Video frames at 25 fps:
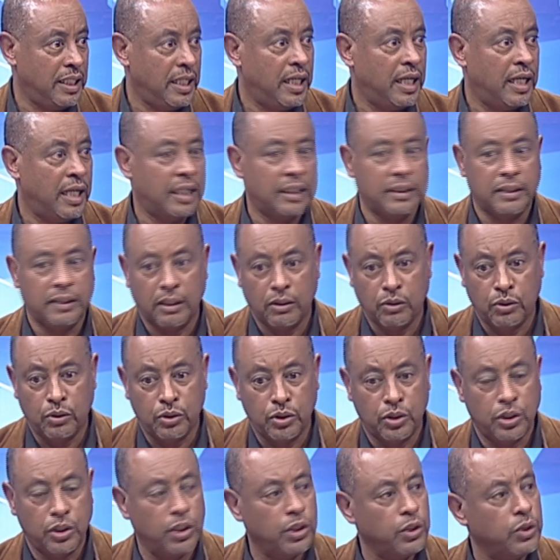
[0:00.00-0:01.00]
and the
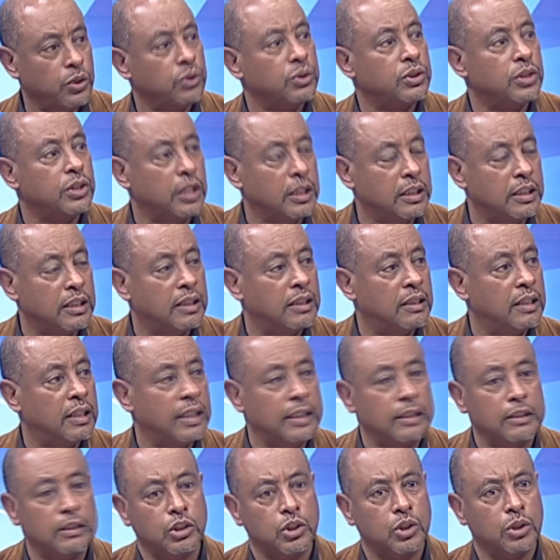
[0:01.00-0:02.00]
continued
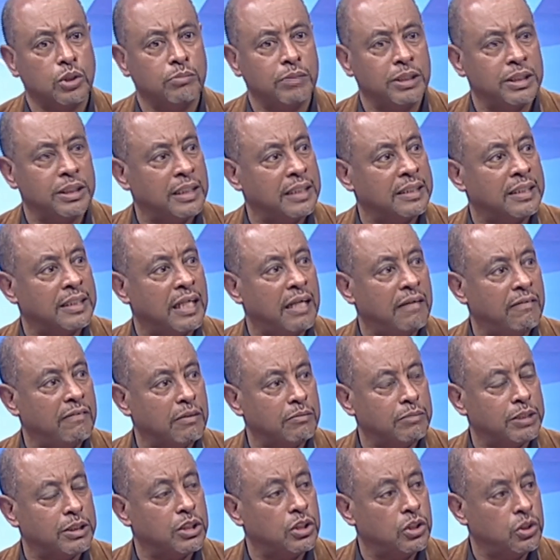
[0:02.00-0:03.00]
instrument that the
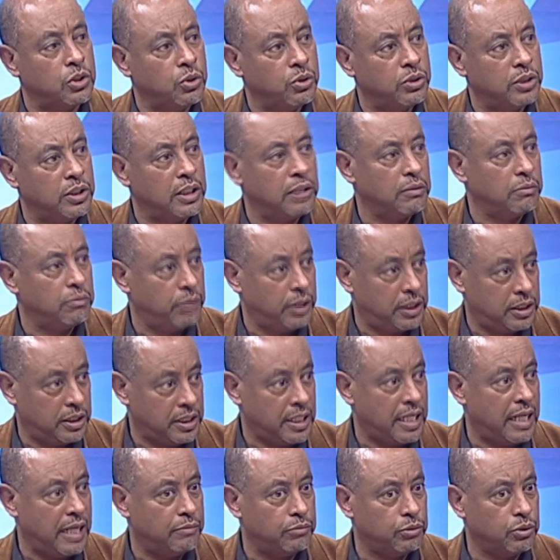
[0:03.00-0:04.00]
government is using when it
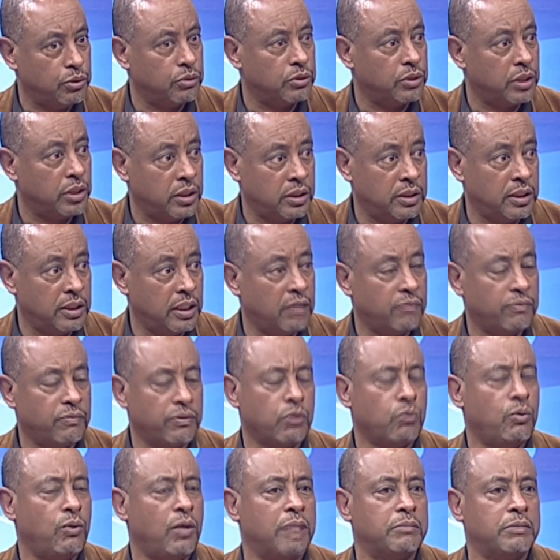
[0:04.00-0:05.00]
comes to the reserve
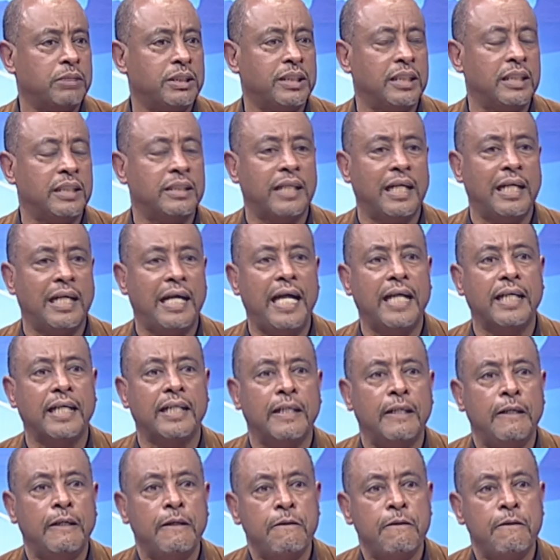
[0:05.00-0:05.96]
requirements and the like,